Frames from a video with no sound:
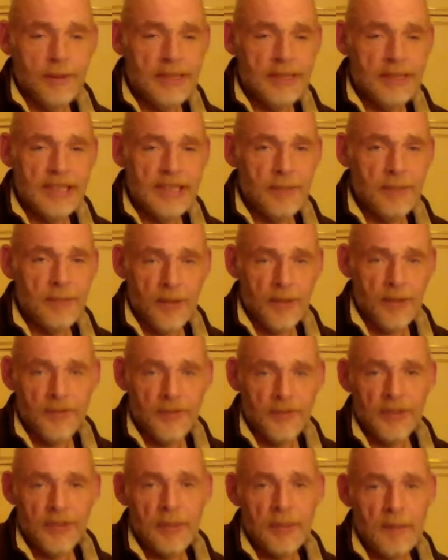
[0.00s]
it's similar for
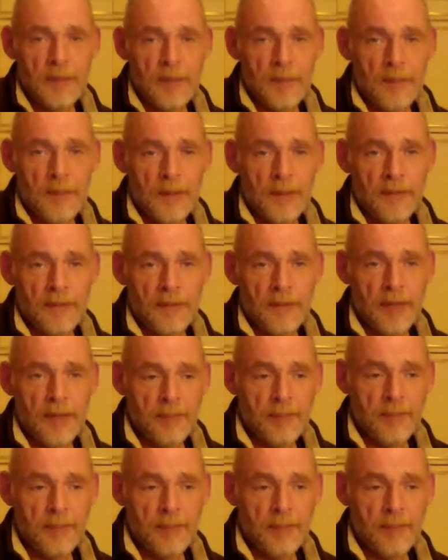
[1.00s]
so many people, right?